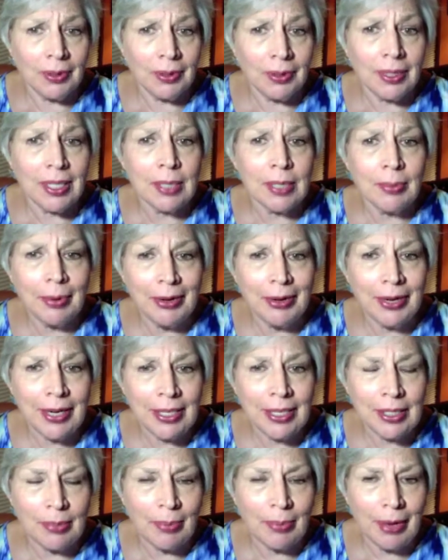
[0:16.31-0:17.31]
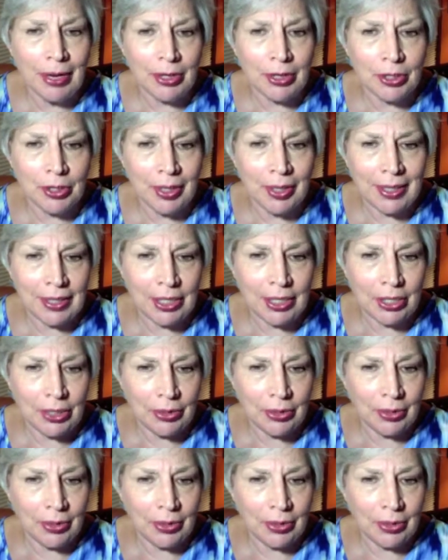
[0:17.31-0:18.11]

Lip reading: experience because you get to do